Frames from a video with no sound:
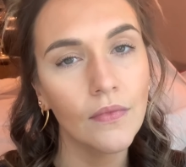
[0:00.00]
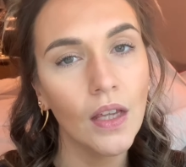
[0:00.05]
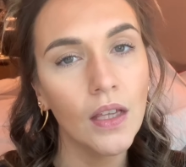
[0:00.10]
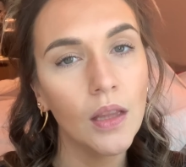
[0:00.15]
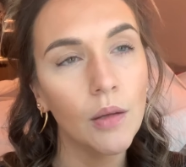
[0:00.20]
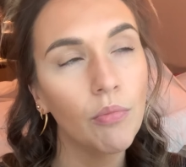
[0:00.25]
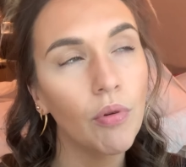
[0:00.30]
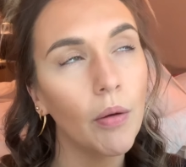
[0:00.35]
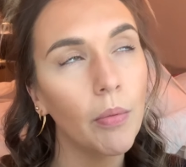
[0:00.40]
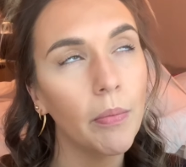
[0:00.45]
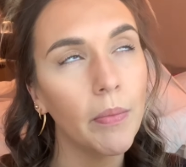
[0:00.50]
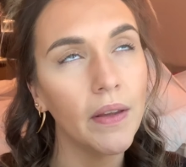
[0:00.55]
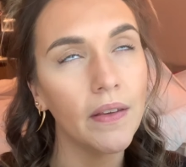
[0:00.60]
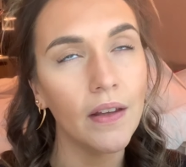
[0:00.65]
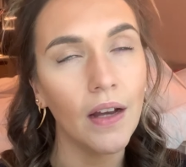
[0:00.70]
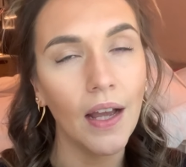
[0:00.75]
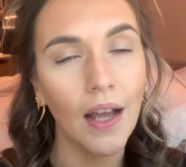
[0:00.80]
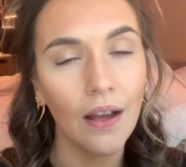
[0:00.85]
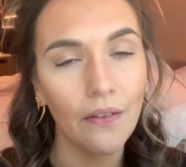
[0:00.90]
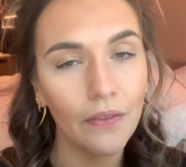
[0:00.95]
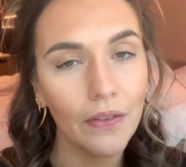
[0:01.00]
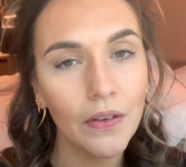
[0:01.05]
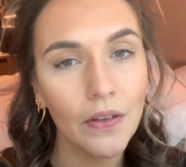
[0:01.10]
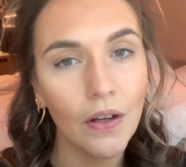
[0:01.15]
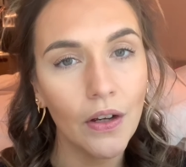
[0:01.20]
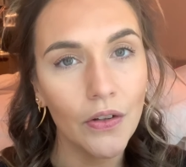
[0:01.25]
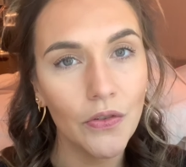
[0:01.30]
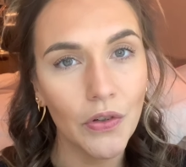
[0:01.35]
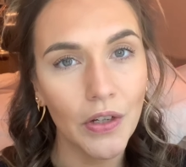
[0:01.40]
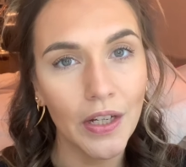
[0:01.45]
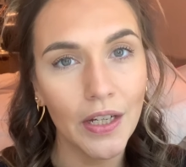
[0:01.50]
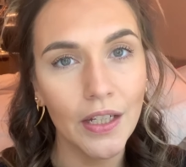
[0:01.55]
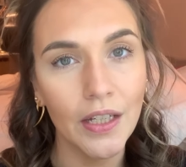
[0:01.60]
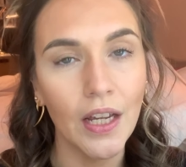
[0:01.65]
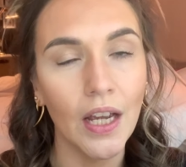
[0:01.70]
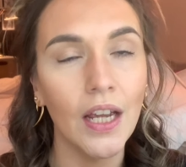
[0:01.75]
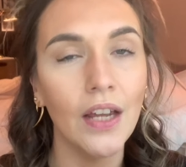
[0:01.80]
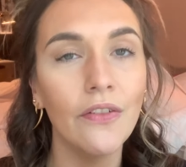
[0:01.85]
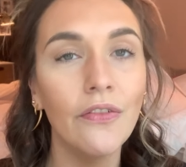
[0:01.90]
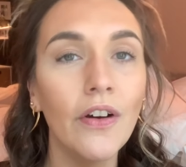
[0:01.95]
problem is I haven't started drinking yet.
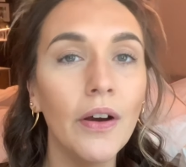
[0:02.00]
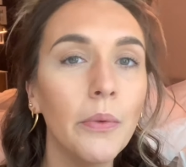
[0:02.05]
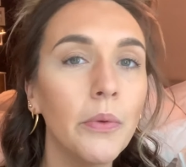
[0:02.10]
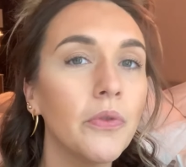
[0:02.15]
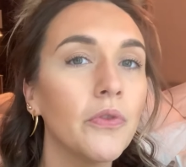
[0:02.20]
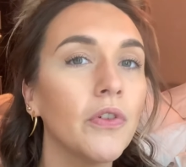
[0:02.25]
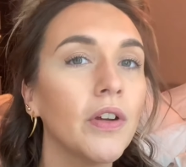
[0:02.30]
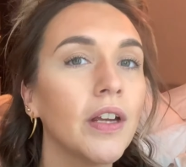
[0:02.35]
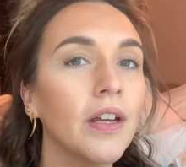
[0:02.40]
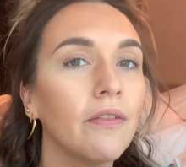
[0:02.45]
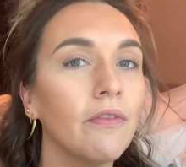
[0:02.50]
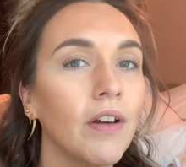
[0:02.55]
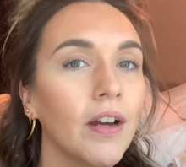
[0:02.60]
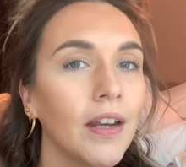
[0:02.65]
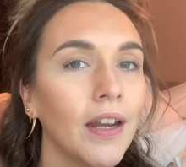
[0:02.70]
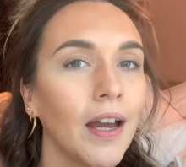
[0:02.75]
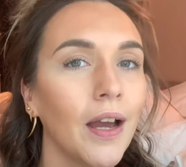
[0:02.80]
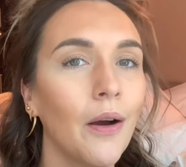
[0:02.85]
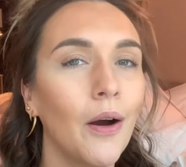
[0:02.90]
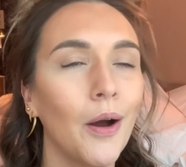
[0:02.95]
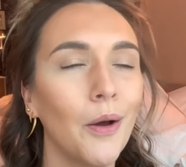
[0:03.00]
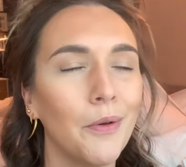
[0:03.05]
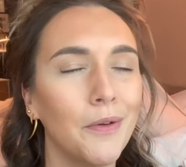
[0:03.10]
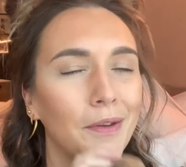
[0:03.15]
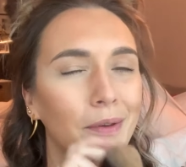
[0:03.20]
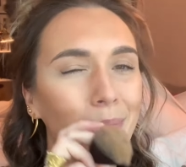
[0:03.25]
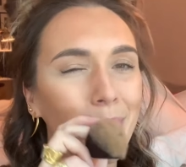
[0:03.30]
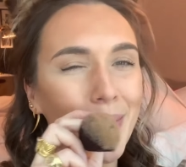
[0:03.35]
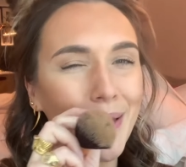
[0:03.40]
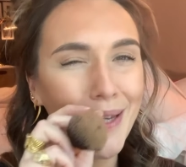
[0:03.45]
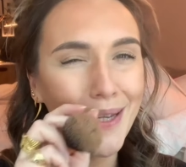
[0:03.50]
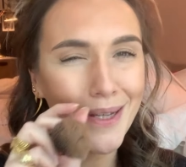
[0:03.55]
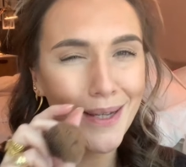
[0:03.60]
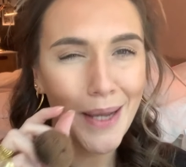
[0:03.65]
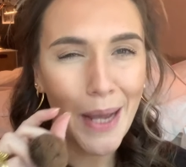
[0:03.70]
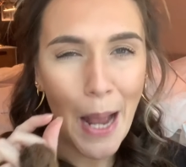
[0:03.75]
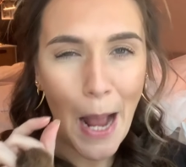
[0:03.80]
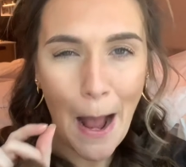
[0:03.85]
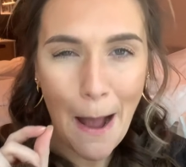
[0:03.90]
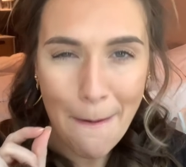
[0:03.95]
If I was drinking right now, I would speak
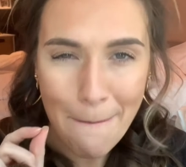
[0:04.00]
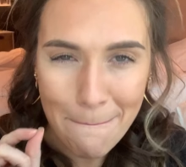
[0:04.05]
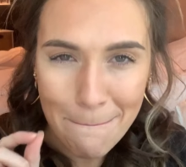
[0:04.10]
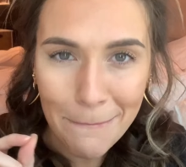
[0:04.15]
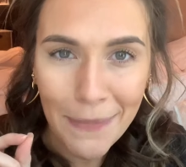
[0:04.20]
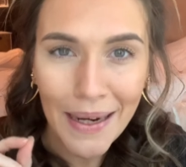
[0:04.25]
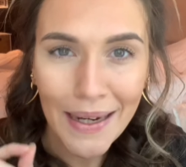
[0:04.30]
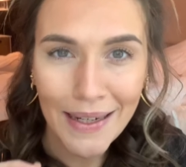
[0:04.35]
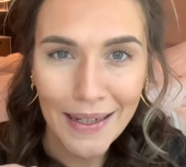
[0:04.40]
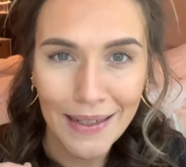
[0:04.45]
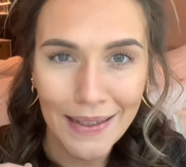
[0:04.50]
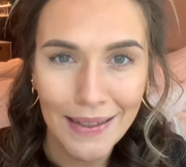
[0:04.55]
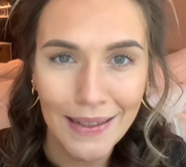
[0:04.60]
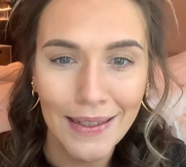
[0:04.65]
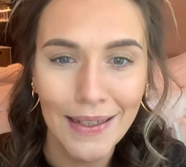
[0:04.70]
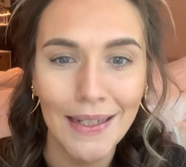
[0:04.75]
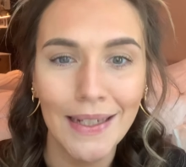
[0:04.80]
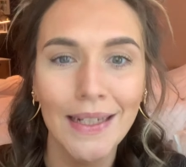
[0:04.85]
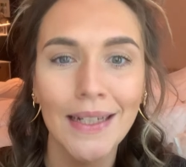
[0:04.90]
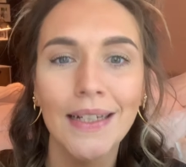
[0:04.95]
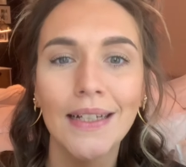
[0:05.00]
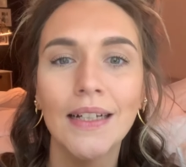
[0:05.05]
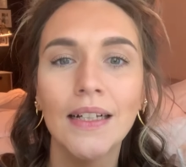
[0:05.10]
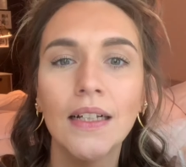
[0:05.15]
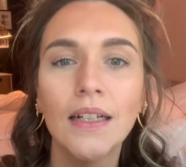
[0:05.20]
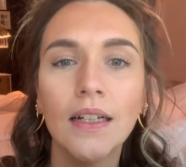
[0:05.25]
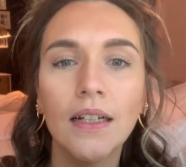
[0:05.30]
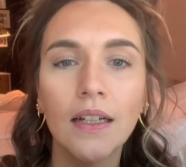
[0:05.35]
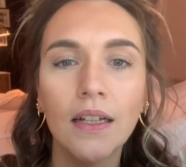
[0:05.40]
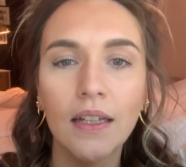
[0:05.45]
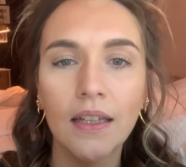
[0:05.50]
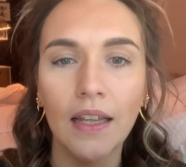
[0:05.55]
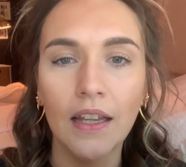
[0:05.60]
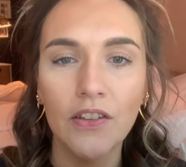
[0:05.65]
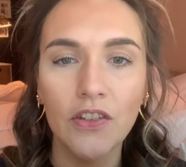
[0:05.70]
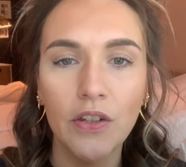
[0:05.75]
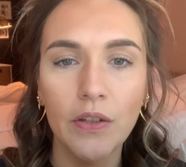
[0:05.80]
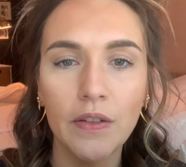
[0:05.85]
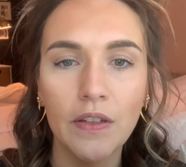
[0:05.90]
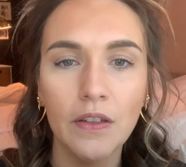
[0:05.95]
immaculately. Let's
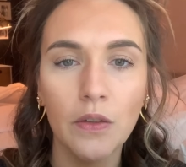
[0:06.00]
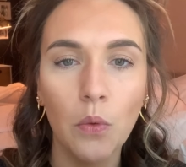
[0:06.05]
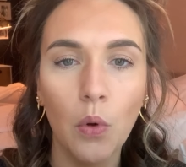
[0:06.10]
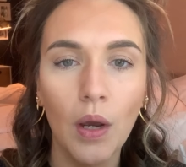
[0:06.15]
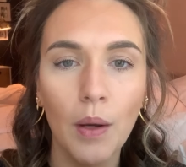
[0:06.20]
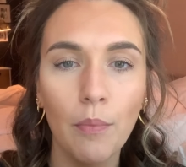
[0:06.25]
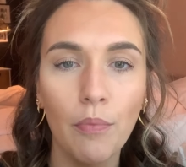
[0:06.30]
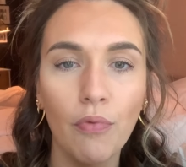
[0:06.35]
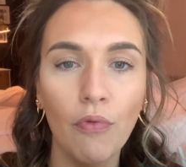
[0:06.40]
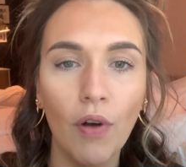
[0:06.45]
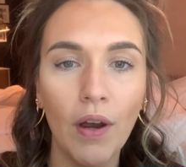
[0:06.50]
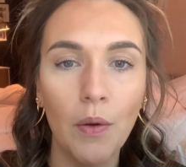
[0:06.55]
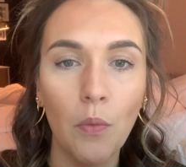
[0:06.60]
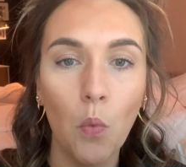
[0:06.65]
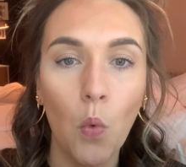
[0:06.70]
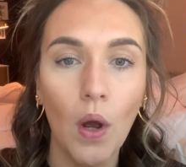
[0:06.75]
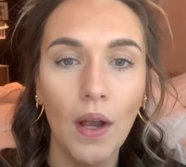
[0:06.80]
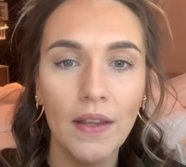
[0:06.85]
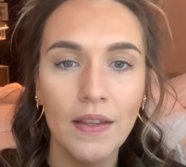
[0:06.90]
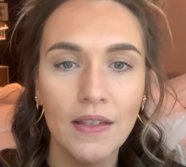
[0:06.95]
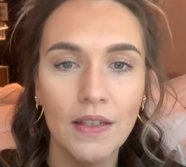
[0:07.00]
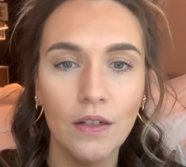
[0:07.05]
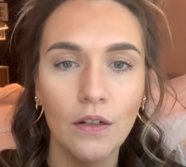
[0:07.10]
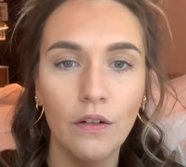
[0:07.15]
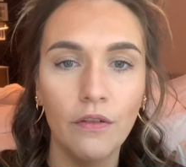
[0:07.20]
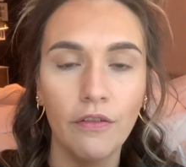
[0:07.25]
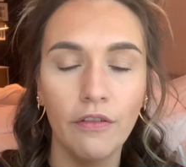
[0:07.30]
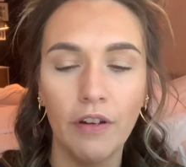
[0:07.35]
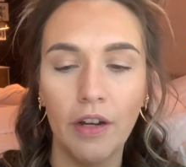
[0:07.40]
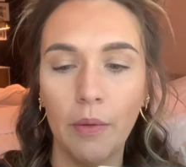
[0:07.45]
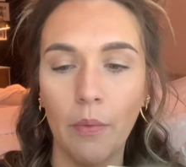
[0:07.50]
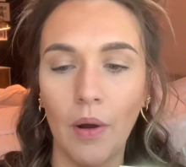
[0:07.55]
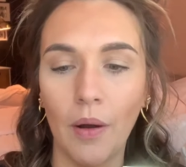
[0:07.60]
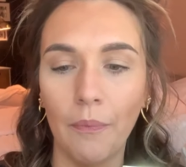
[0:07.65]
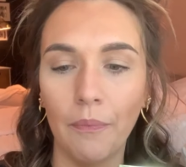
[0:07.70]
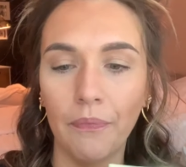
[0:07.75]
use this quite bright white silvery one,